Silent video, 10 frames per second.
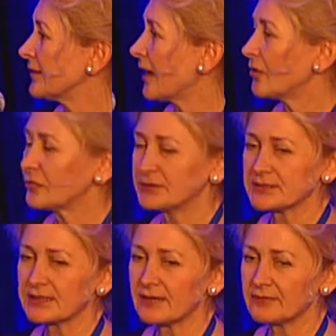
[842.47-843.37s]
our
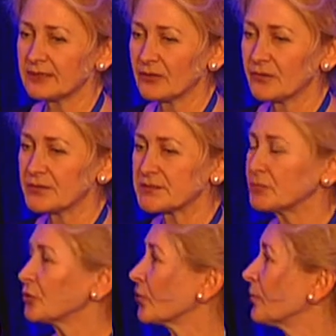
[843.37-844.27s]
discovery of a
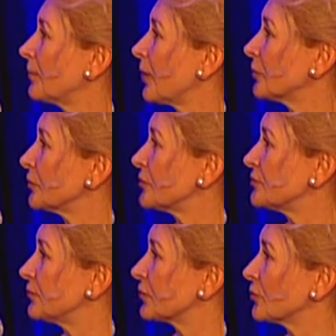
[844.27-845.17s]
small compound
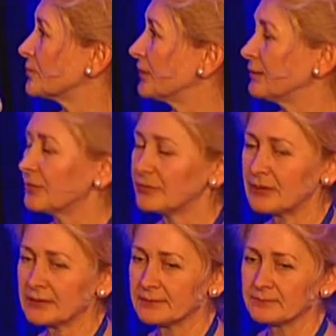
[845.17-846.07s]
which we call
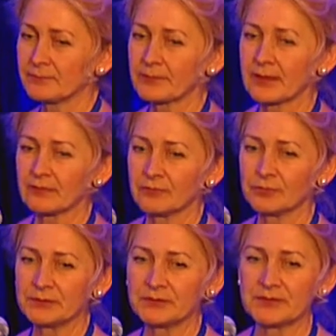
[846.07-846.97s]
PRIMA1 for
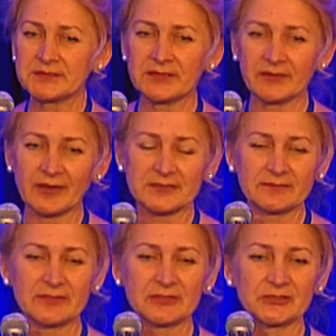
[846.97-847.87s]
P53
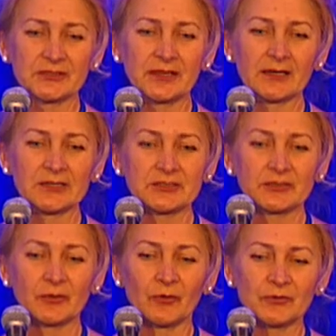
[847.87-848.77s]
reactivation
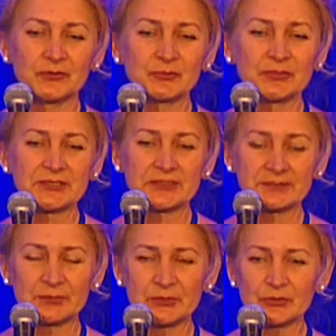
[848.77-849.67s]
induction of tumor cell
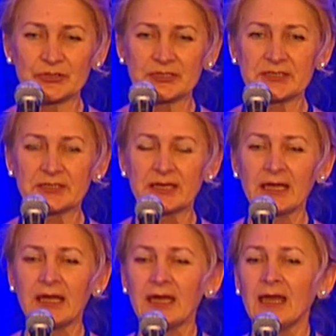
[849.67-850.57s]
apoptosis.
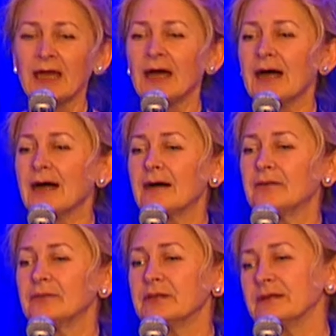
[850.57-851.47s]

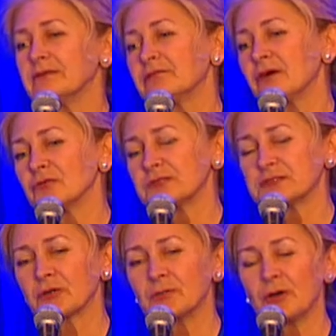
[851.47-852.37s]
We found this
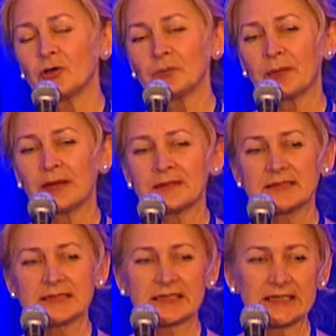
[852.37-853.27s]
compound by the
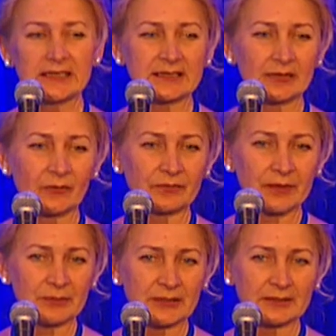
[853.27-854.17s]
screening of
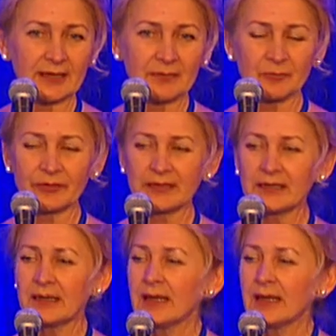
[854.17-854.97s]
chemical library,